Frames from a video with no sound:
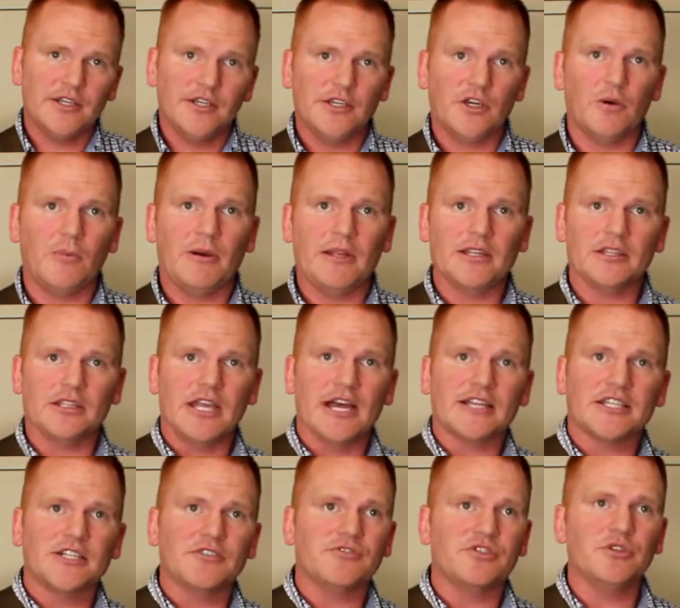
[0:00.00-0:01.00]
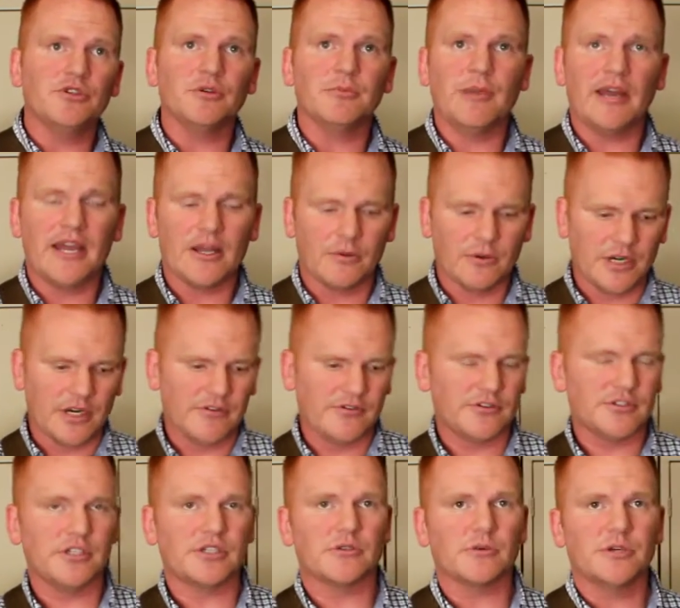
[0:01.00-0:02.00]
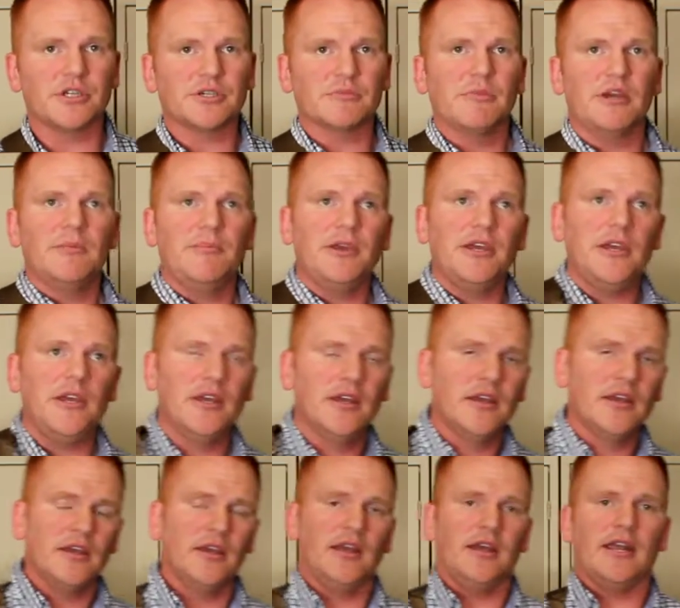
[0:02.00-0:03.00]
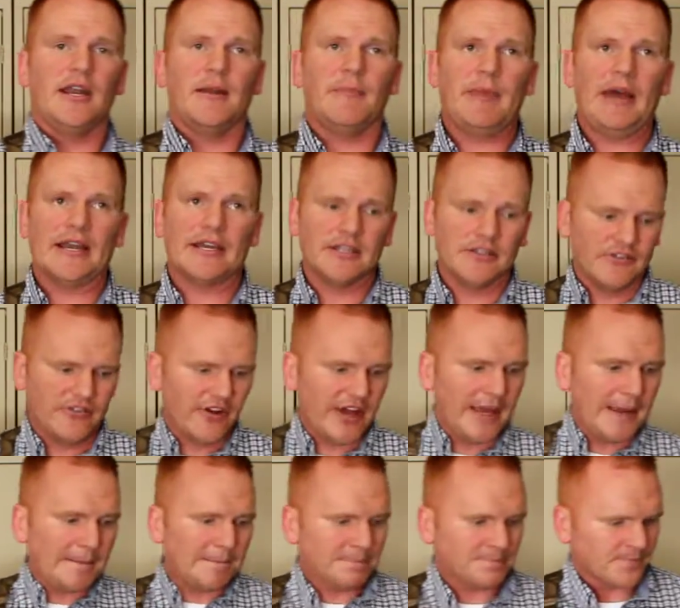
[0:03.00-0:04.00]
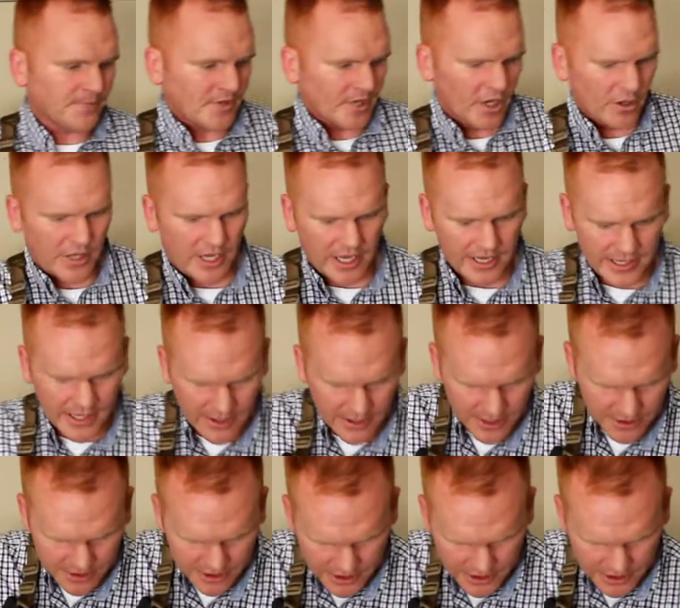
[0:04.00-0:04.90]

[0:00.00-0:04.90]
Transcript: you know, my little active shooter bag, whatever the situation may be, and I'm back in the fight. Okay, now here's